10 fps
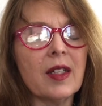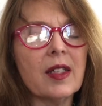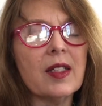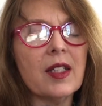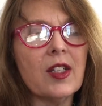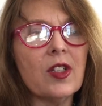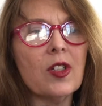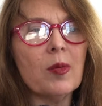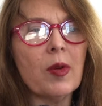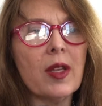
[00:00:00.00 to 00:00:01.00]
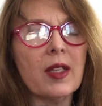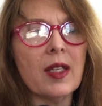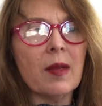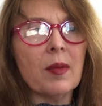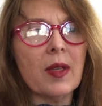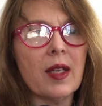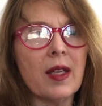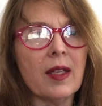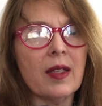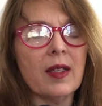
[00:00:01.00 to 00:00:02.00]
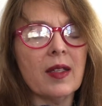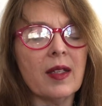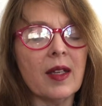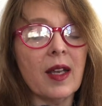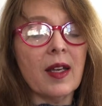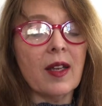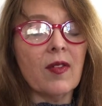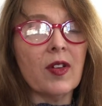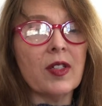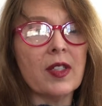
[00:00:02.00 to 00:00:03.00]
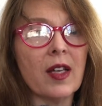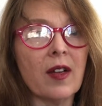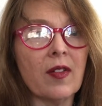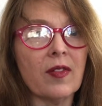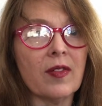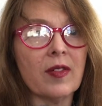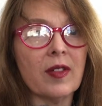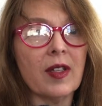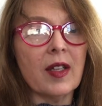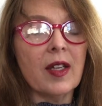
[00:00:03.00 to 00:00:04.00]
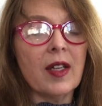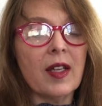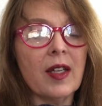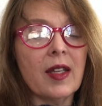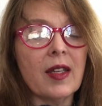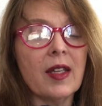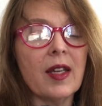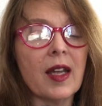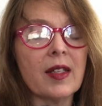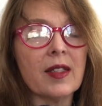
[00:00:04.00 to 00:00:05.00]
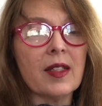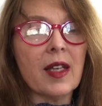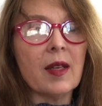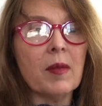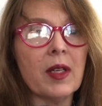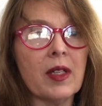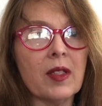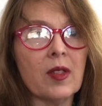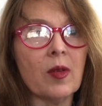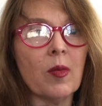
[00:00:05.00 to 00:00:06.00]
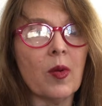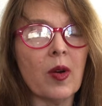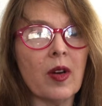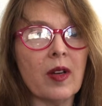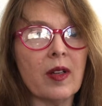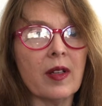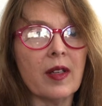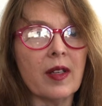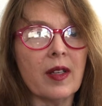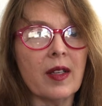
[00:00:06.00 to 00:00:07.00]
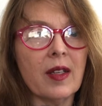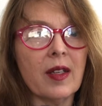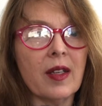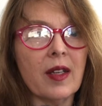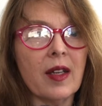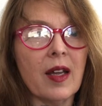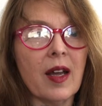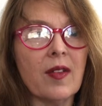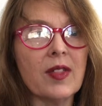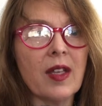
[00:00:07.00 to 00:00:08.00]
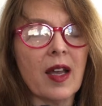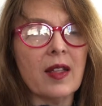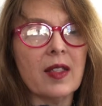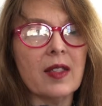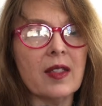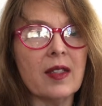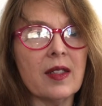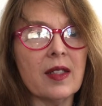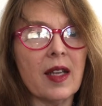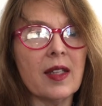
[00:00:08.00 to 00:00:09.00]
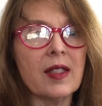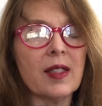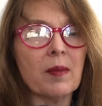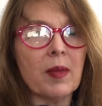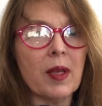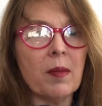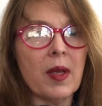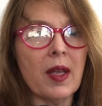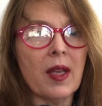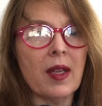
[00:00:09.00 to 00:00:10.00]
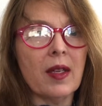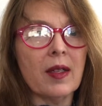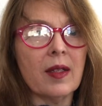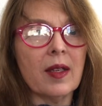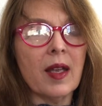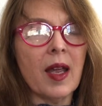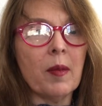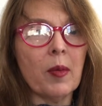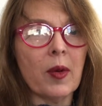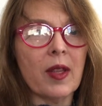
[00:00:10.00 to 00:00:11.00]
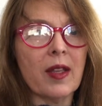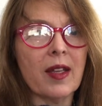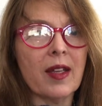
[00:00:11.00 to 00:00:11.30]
Continue to breathe deeply and give yourself the next 10 minutes or more of silent and simply being and breathing.